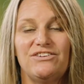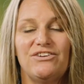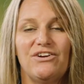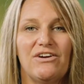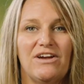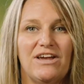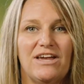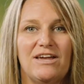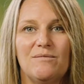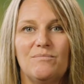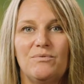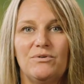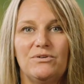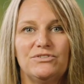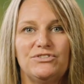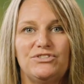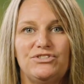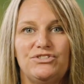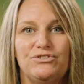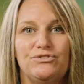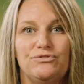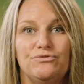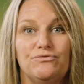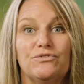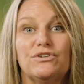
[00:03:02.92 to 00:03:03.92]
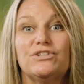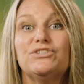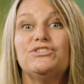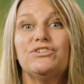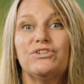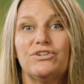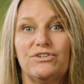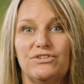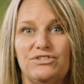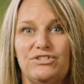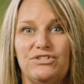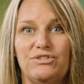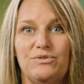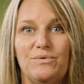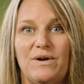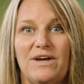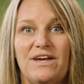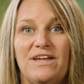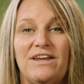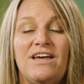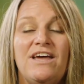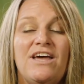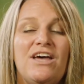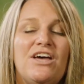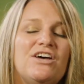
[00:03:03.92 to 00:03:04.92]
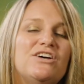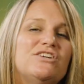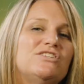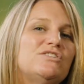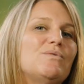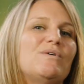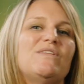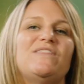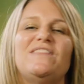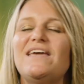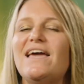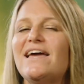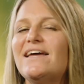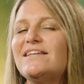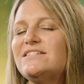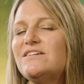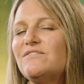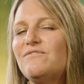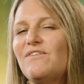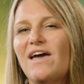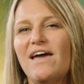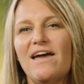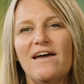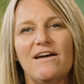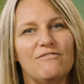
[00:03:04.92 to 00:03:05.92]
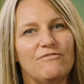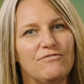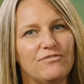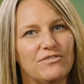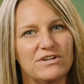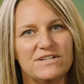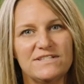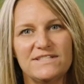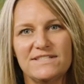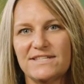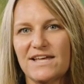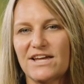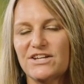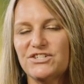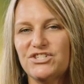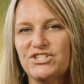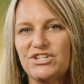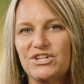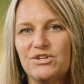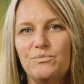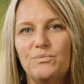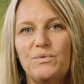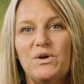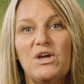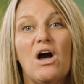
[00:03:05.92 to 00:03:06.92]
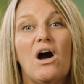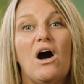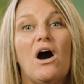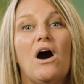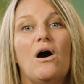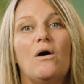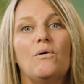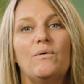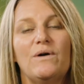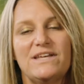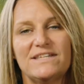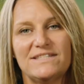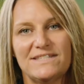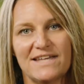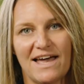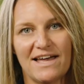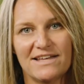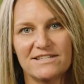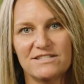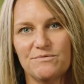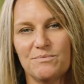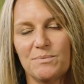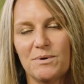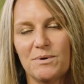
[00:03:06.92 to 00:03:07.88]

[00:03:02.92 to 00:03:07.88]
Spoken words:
You're able to return to it. So at the end of every session, we always ask